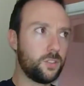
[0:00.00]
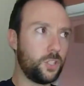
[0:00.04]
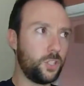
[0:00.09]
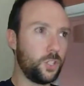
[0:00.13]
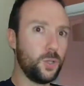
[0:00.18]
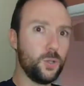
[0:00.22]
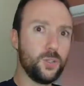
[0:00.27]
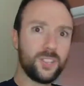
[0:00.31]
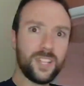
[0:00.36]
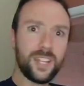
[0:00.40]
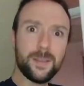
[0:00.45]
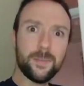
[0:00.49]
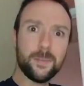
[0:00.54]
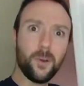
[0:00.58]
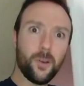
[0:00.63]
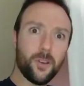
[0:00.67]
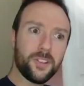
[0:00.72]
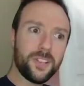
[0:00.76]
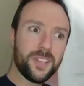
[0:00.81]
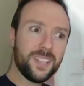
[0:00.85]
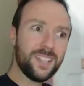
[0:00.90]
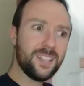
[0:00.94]
Tuesday
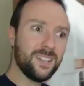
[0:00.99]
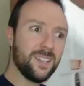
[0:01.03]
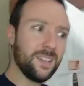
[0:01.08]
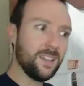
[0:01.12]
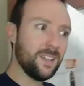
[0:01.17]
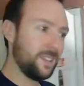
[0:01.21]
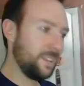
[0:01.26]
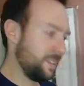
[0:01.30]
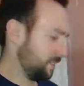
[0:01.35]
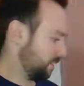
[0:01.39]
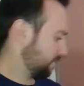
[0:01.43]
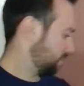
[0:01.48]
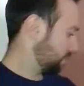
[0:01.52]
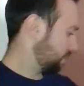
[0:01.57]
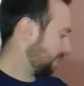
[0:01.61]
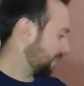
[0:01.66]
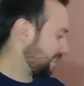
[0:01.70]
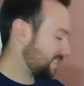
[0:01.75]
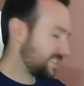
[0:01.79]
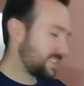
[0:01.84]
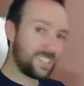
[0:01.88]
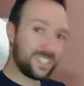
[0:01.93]
morning. So
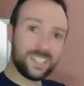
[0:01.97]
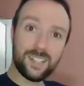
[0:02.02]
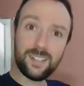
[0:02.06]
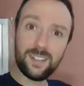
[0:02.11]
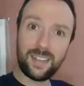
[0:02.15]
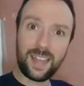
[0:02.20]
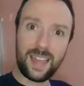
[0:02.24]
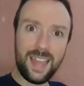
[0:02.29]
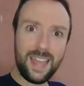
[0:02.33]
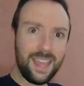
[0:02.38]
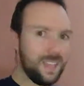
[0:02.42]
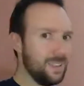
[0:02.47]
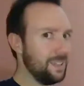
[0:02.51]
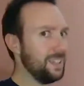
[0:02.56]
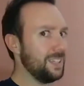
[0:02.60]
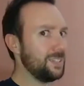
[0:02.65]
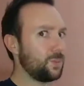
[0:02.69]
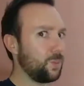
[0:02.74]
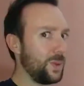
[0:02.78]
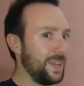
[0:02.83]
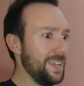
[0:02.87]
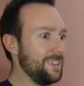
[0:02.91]
that's still there.
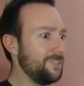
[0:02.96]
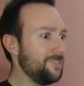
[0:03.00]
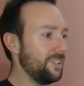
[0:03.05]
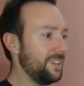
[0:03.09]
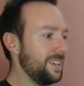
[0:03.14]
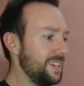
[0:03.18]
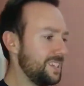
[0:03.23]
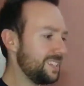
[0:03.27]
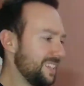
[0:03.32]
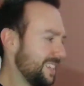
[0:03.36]
That's weird, right?